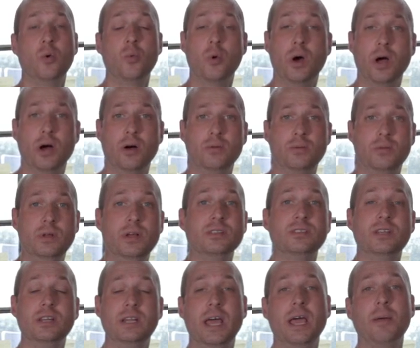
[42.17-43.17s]
Well,
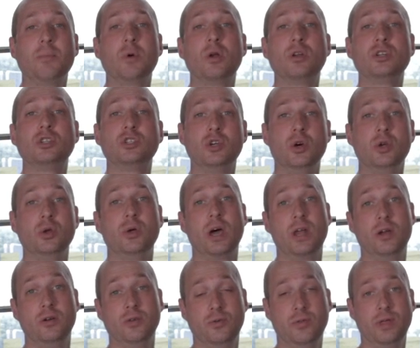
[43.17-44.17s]
today I'm going to show you how
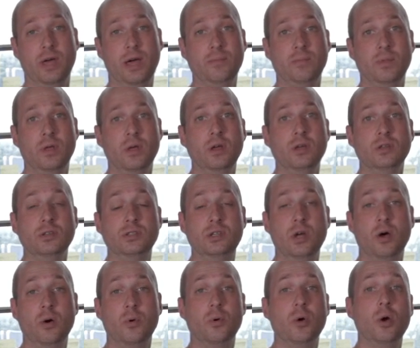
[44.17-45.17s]
to do that.
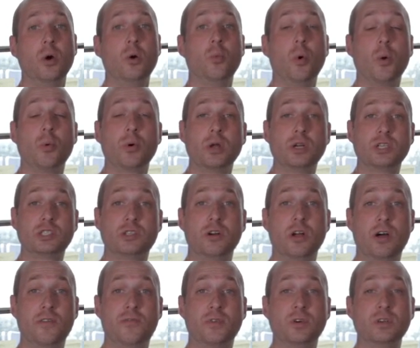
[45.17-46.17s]
So what we're going to start
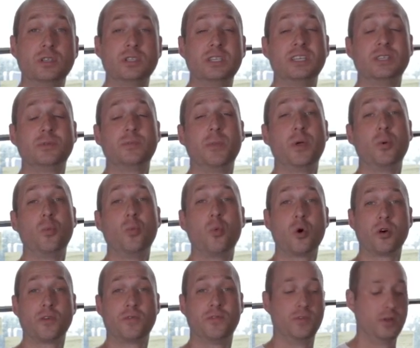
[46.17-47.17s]
off first is my
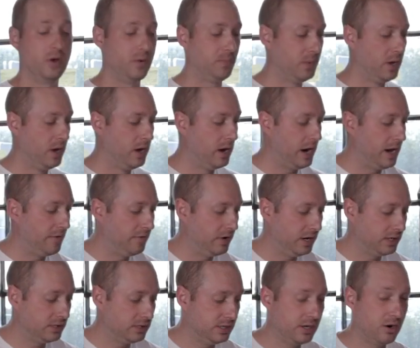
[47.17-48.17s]
workflow. I have an
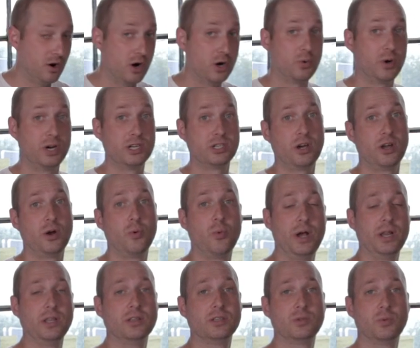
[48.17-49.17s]
SD card where I shot a
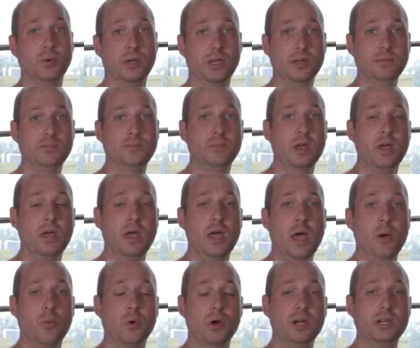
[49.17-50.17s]
wedding this weekend,
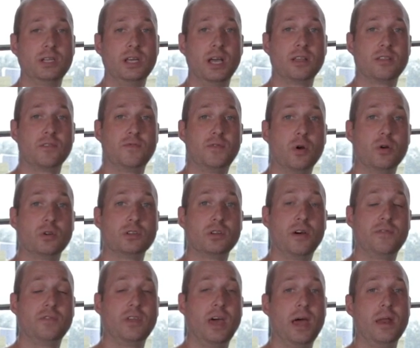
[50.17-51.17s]
and we're going to take the photos
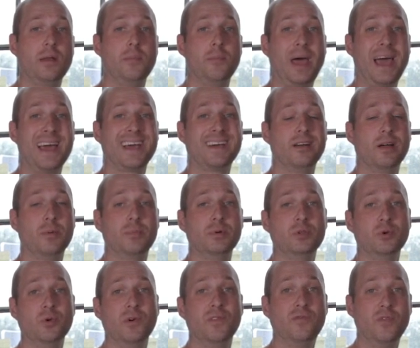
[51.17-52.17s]
off that and back it up
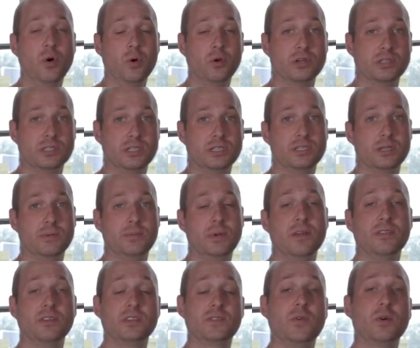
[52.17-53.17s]
into a folder system.
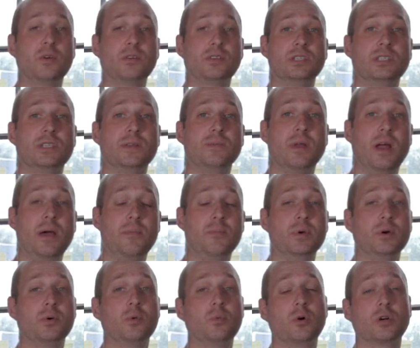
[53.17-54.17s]
Now, this folder system that I
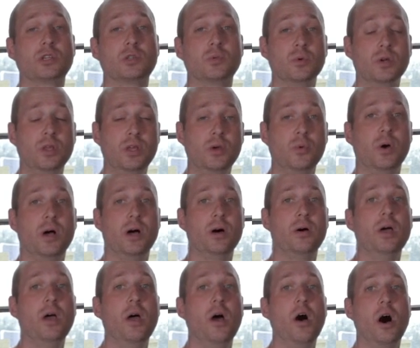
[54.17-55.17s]
built works really well.
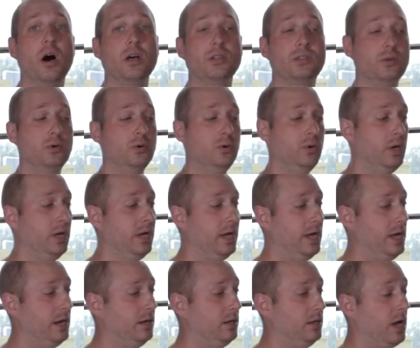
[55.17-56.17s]
Also,
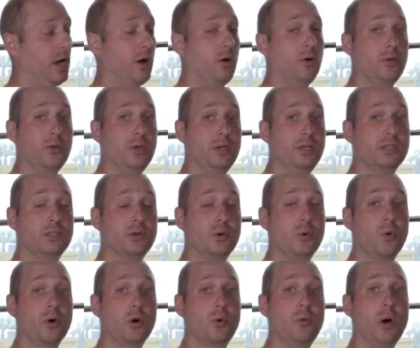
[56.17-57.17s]
it not only does it
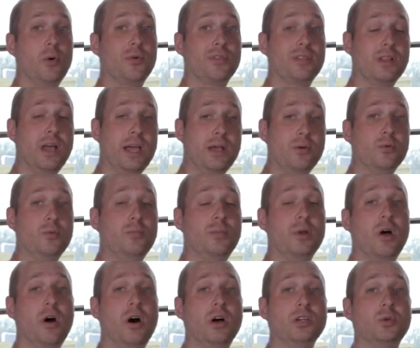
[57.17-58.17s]
work well with Lightroom, but
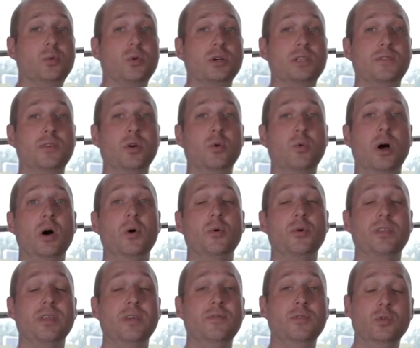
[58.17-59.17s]
it also works very well
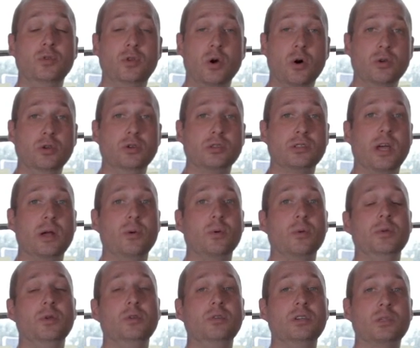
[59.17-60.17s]
with if you don't use Lightroom
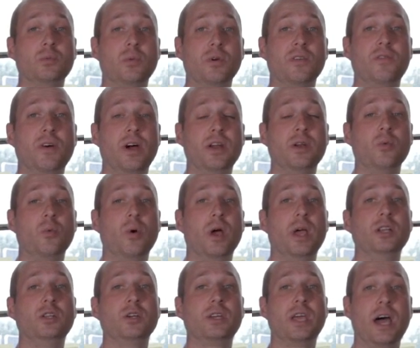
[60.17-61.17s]
and you just want to find a
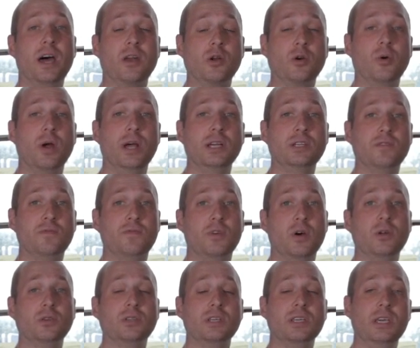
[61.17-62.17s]
way to categorize your
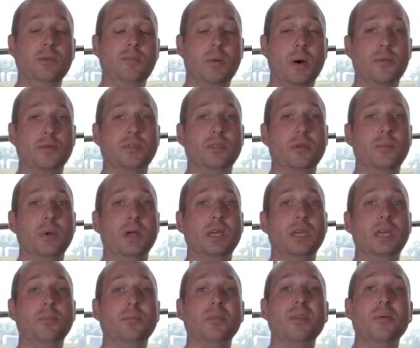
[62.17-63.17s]
photos and keep up with them and
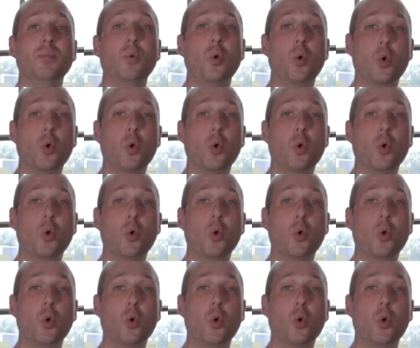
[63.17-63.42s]
keep them